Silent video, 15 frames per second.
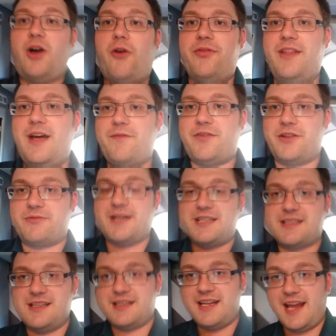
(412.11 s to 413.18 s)
on that for the
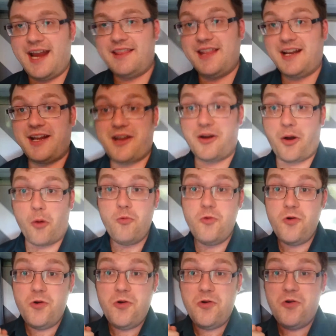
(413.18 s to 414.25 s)
rest of the day, and then I can go,
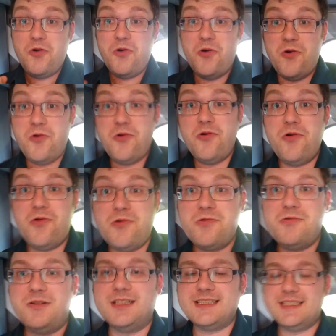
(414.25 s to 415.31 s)

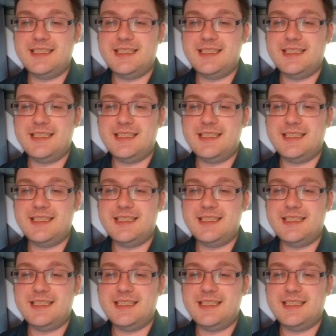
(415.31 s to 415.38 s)
woo!